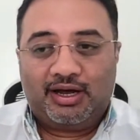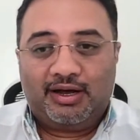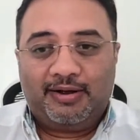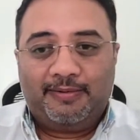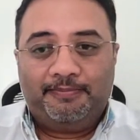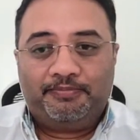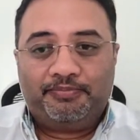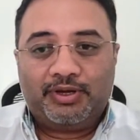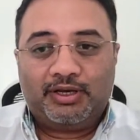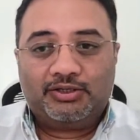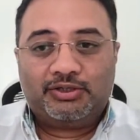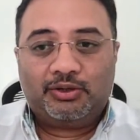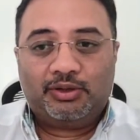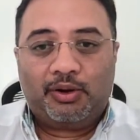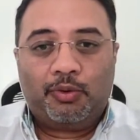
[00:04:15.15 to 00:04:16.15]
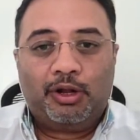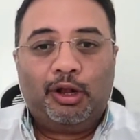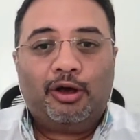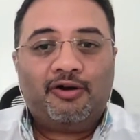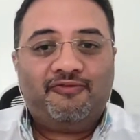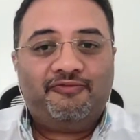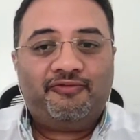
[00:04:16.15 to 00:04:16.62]
Um, so there were a
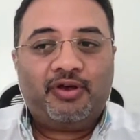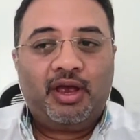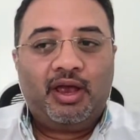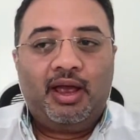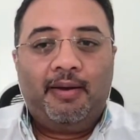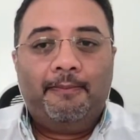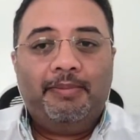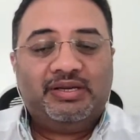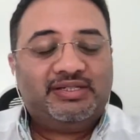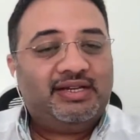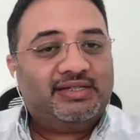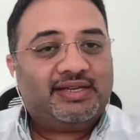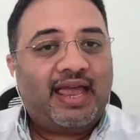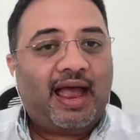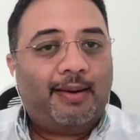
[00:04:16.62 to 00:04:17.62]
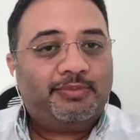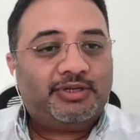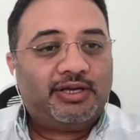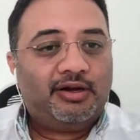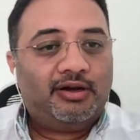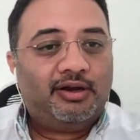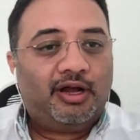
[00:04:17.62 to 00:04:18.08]
lot of business gaps
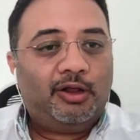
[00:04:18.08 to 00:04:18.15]
and